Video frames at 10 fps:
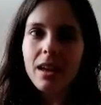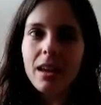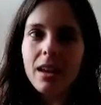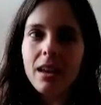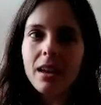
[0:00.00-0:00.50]

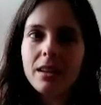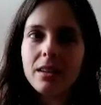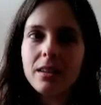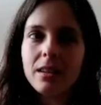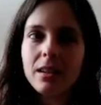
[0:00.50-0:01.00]

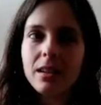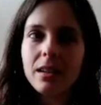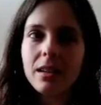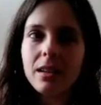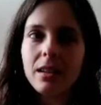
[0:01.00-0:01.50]
And
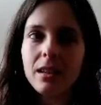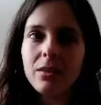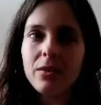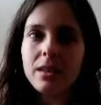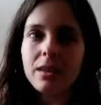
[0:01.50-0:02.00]

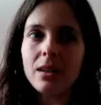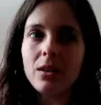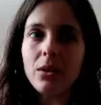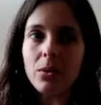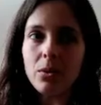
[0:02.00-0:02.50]
if it's a
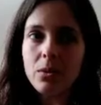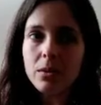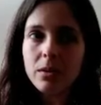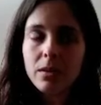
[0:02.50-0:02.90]
no,